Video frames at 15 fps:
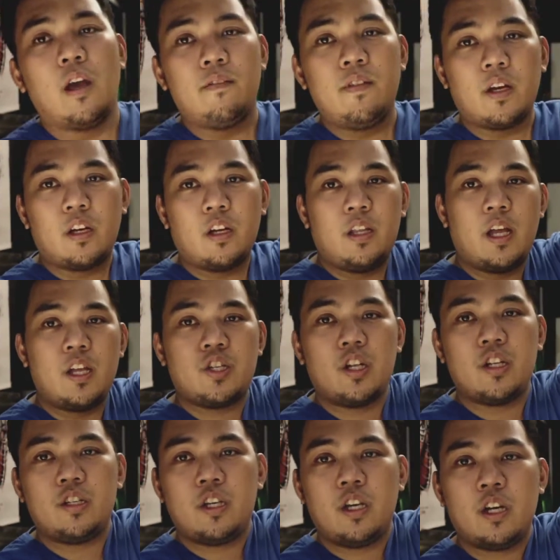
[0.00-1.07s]
You have the
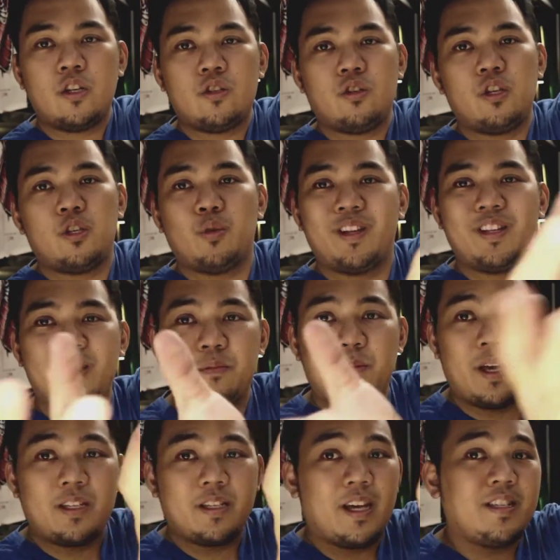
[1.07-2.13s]
credentials here. So this one is
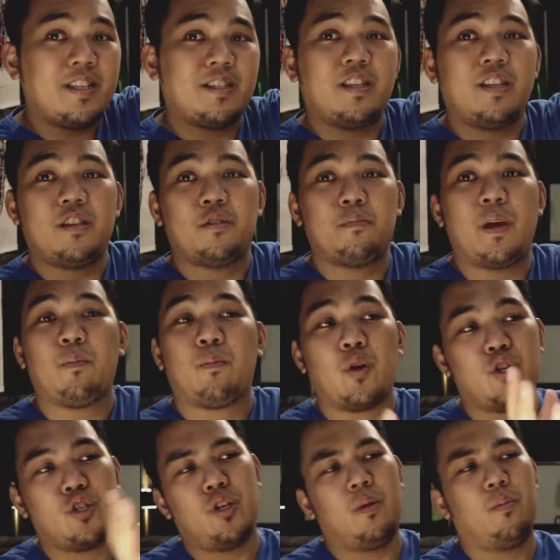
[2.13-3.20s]
in my size. So this is my
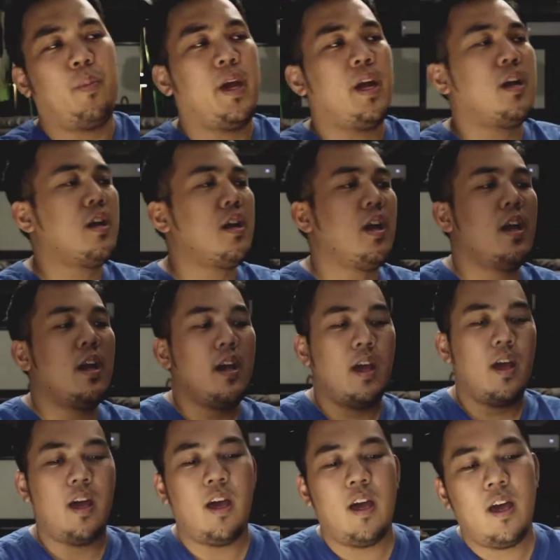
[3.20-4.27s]
personal pair.
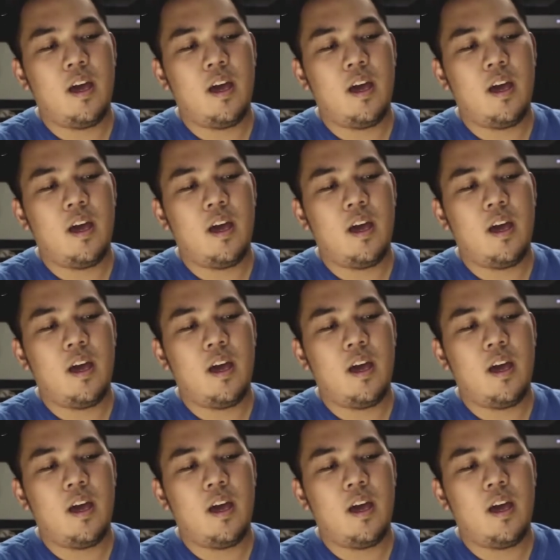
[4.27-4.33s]
Oh.